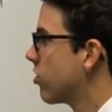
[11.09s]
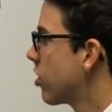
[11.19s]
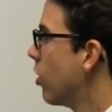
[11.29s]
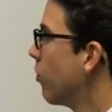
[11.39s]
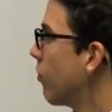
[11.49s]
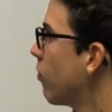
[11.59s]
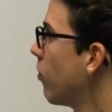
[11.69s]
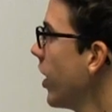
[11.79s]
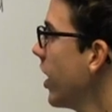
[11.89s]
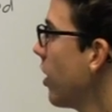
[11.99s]
So
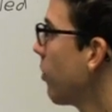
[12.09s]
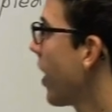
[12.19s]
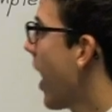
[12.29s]
right here